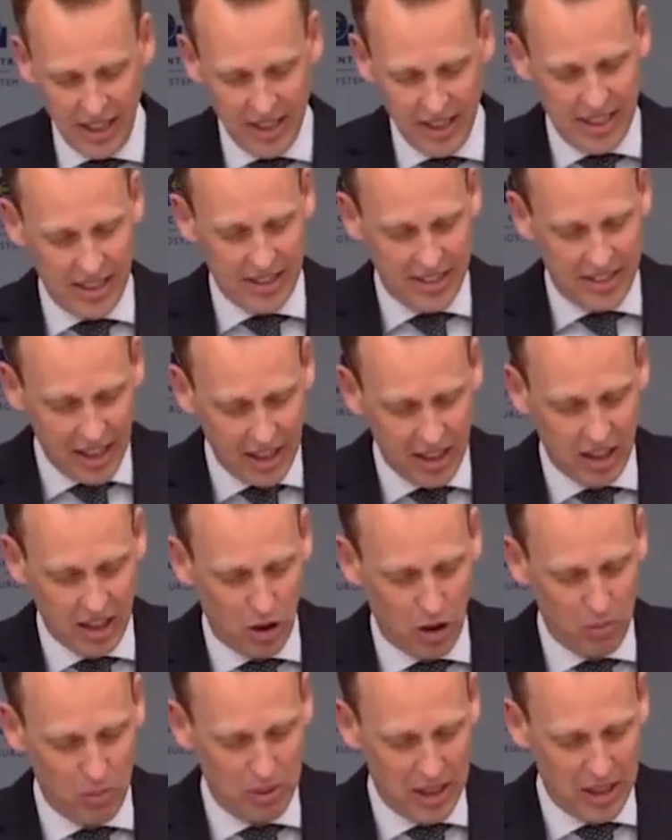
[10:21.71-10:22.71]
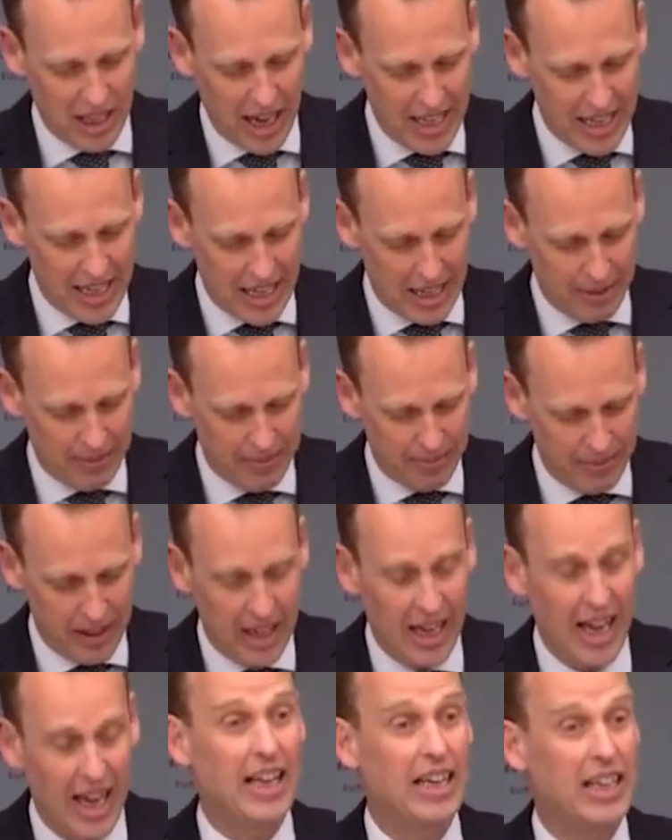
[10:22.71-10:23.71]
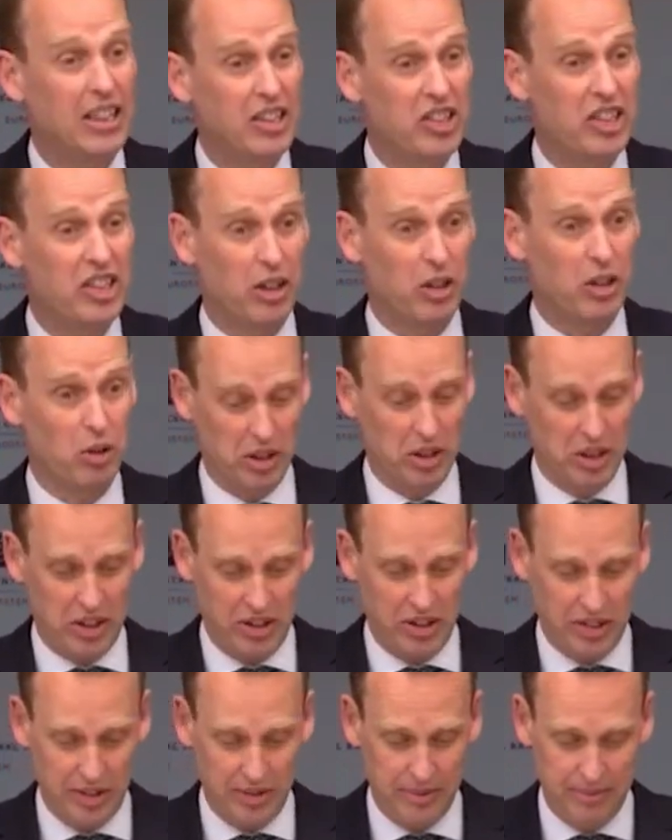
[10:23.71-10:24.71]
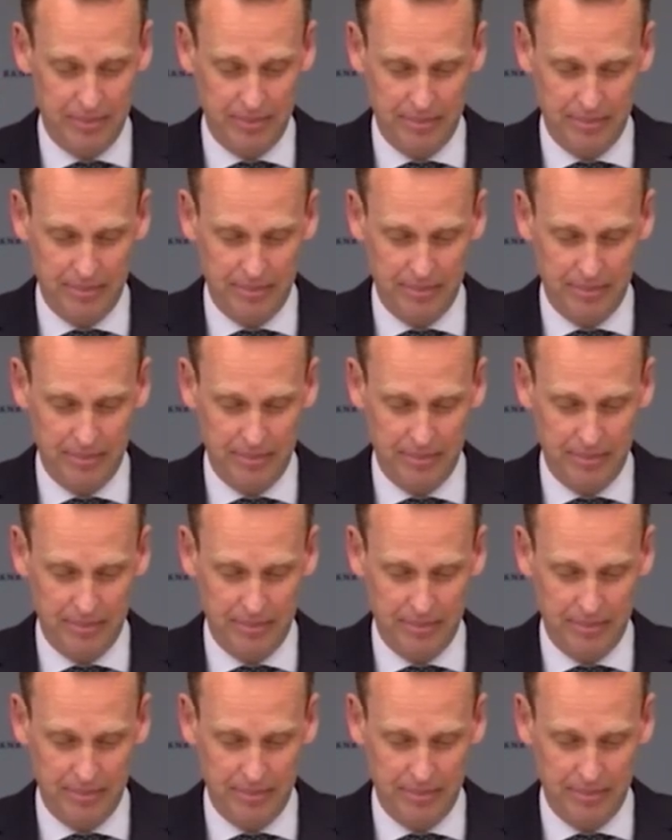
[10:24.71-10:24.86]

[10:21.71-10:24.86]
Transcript: the Italian company Eni and its shareholders.